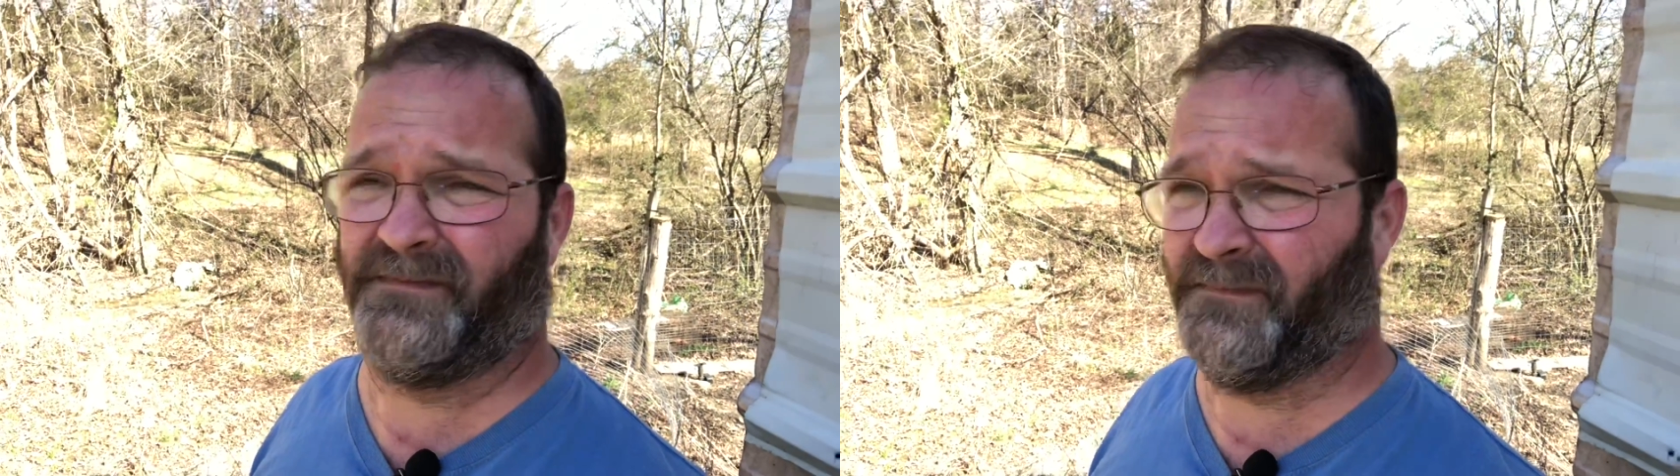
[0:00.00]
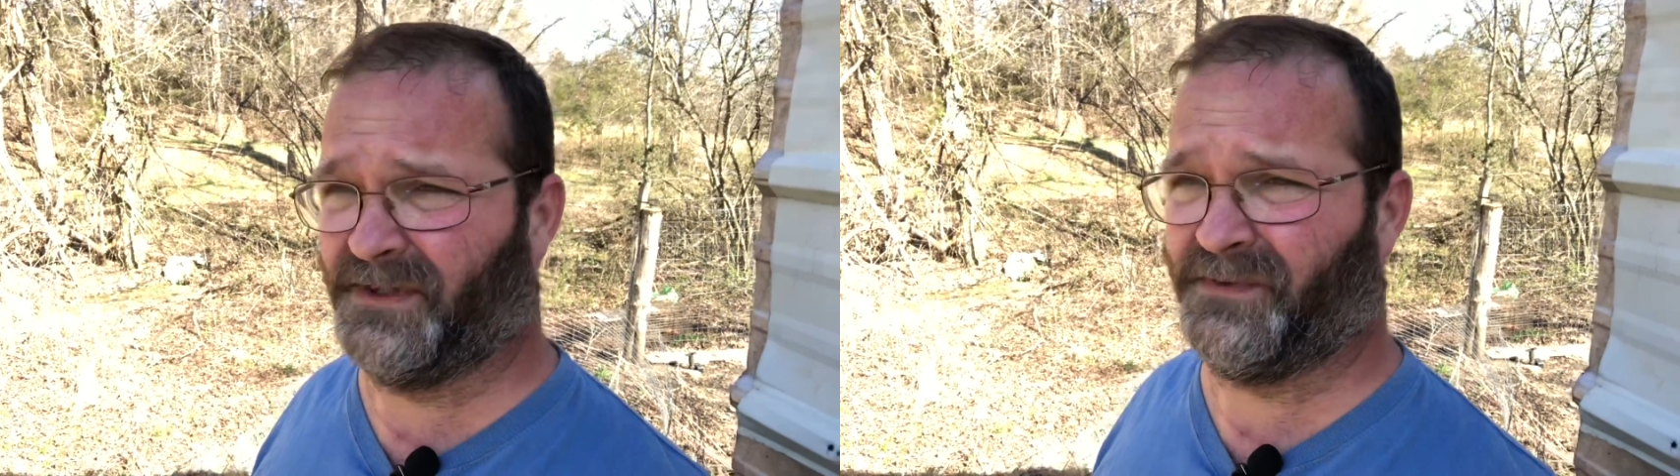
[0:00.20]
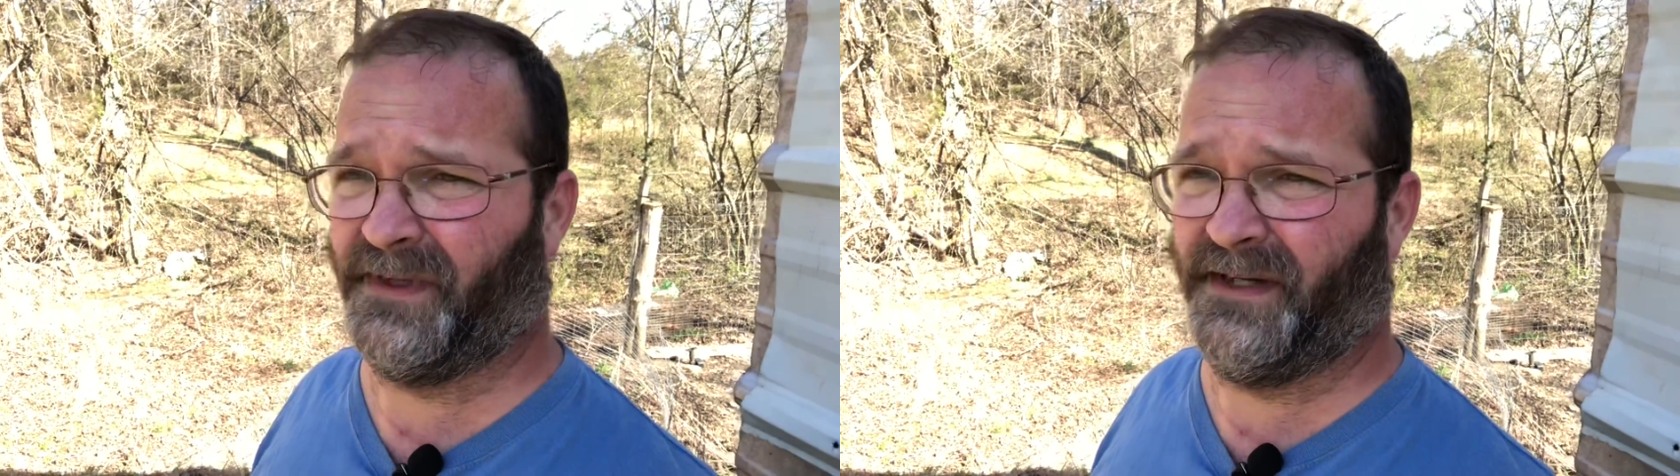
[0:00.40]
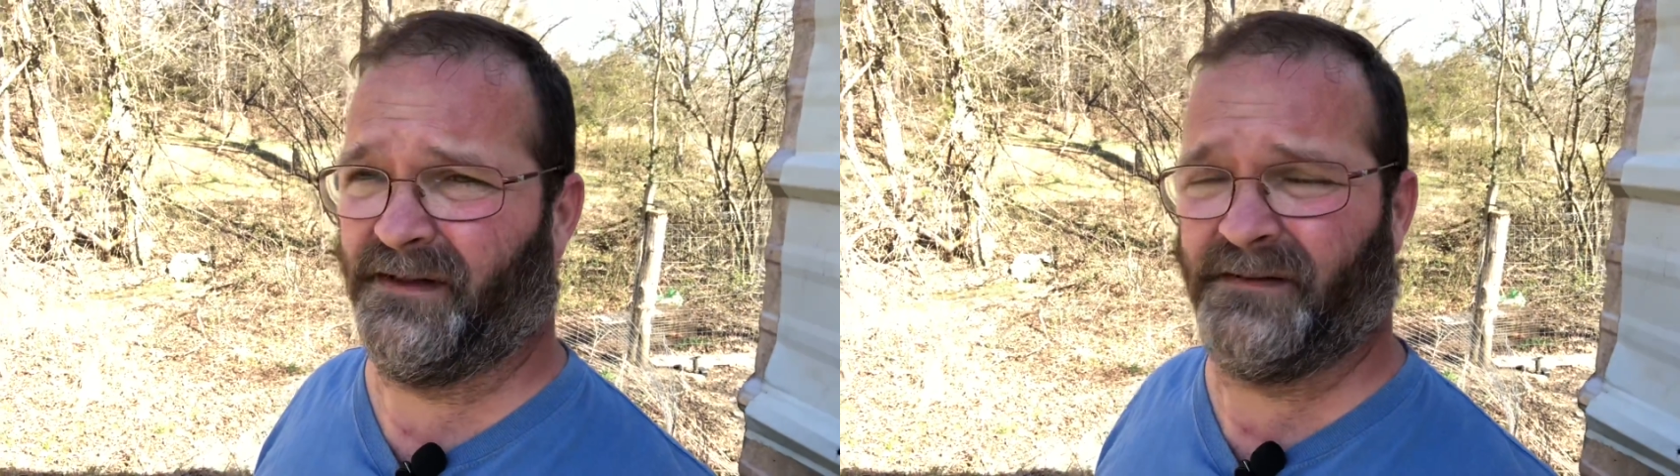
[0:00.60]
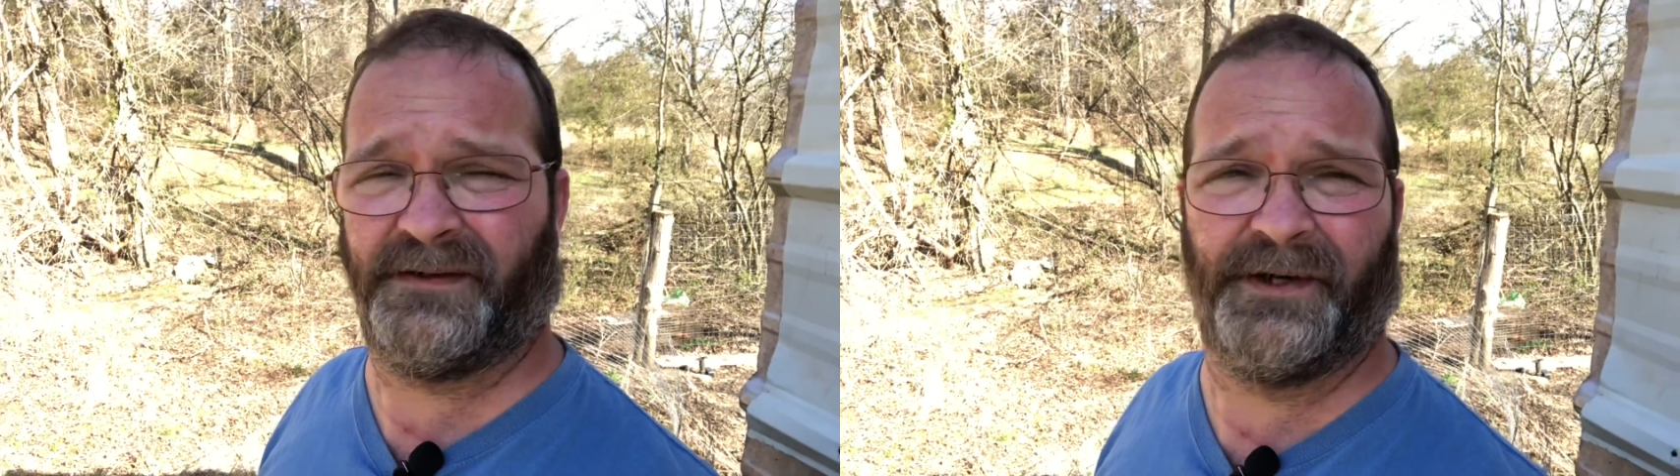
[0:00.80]

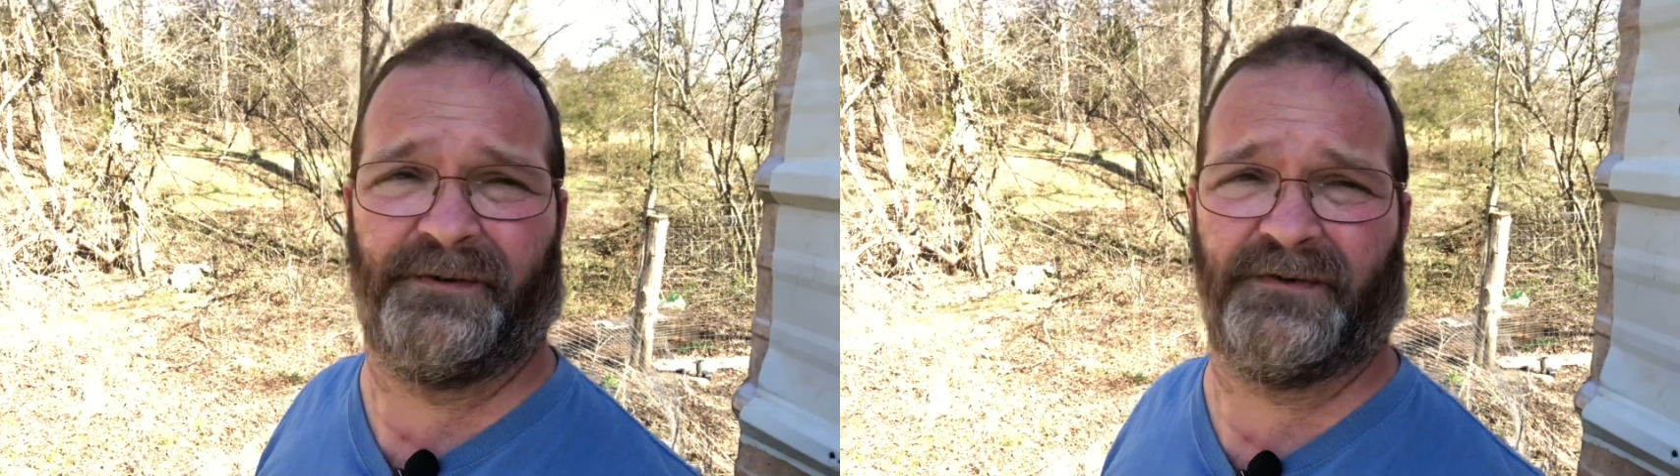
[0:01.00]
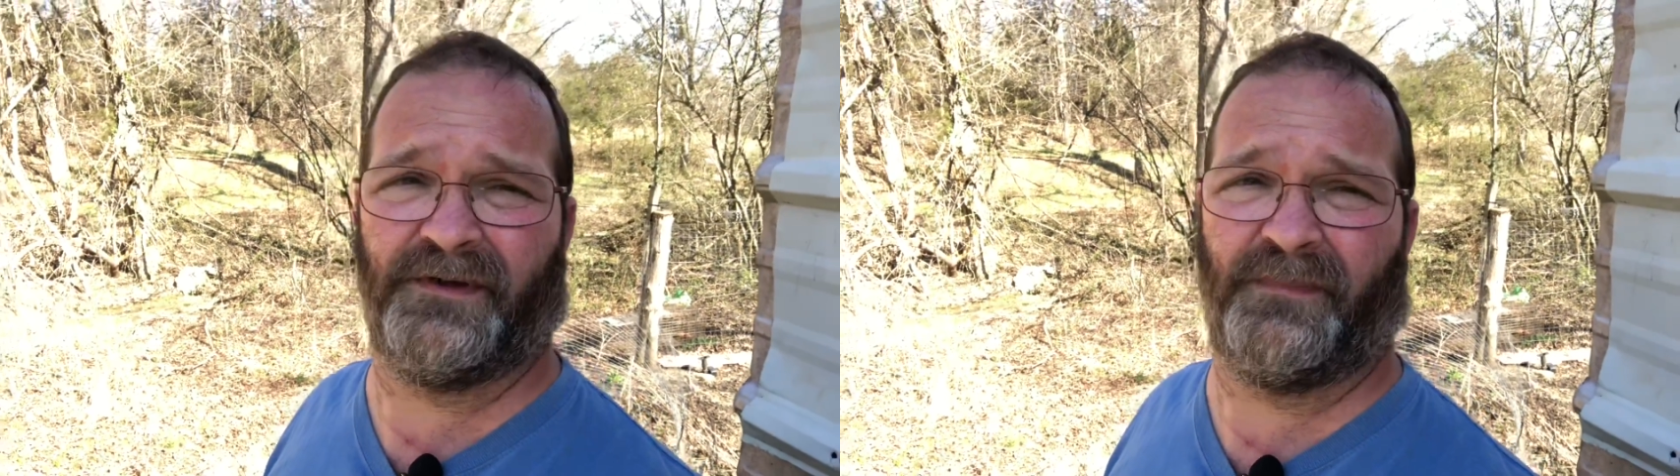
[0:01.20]
between coons or